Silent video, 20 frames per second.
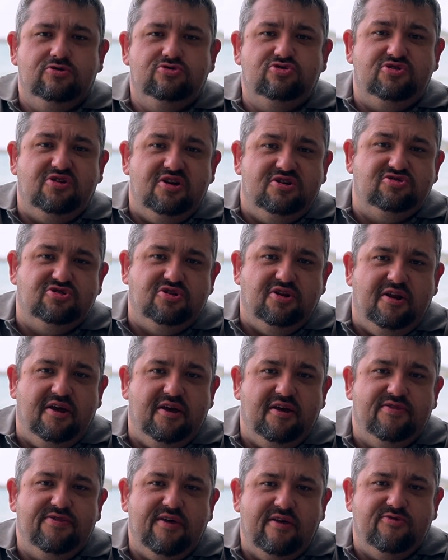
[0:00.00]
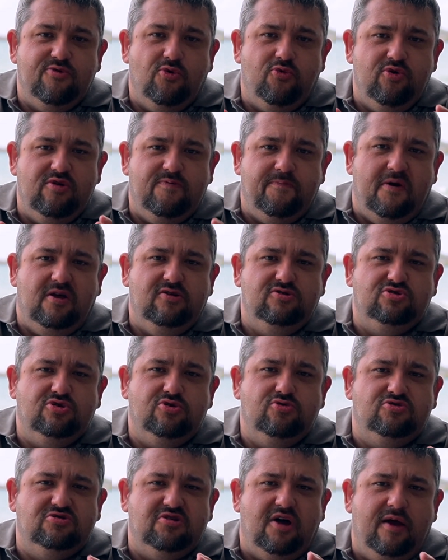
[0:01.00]
traditionally, there's always been
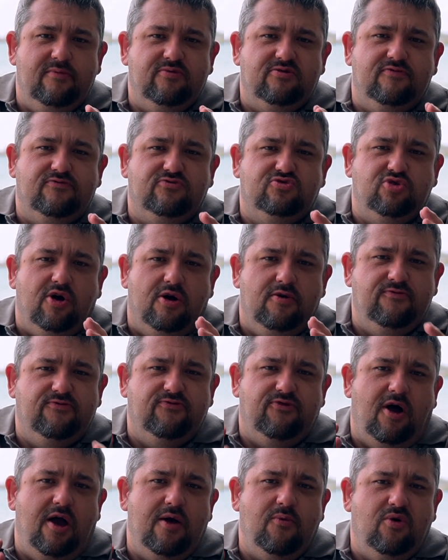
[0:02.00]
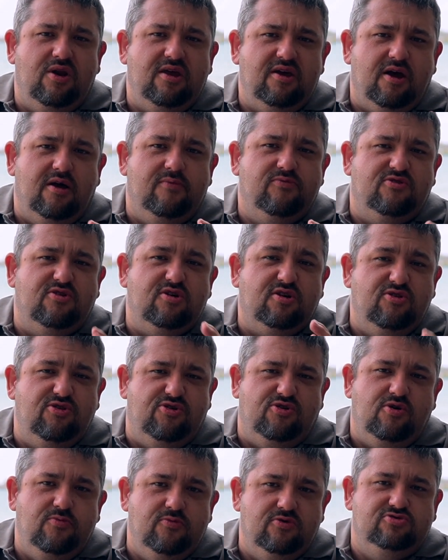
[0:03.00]
two types of drone flying when it comes to
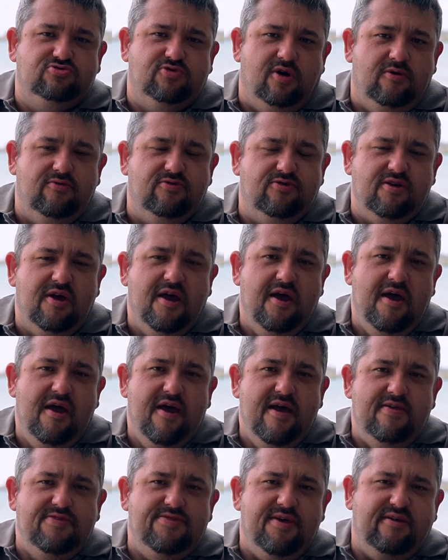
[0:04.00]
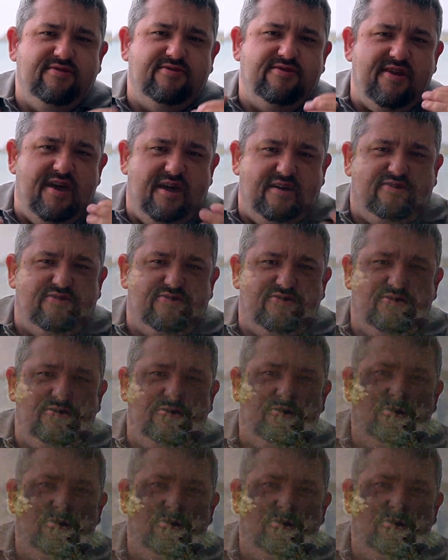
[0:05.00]
consumer drones. There's this.